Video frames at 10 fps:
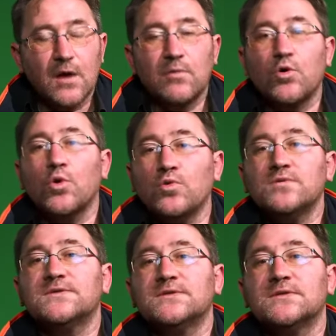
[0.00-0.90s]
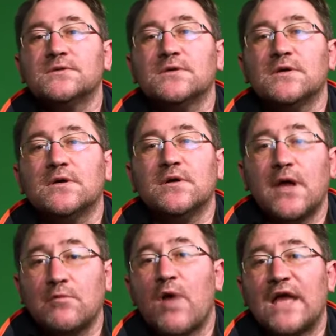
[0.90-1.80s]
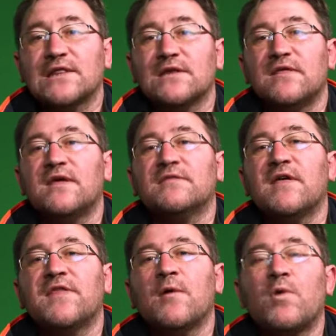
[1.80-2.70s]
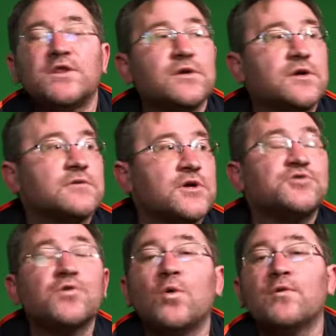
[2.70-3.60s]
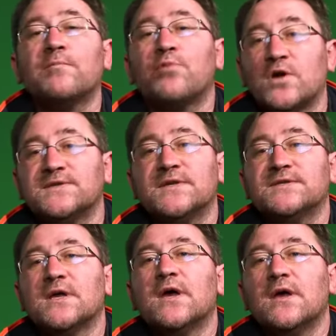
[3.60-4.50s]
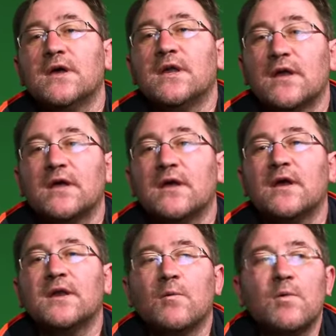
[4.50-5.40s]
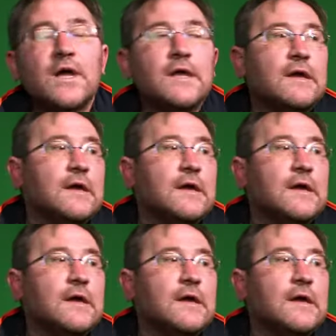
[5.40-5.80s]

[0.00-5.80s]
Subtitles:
rules, and rightly that they want to control the process in a way.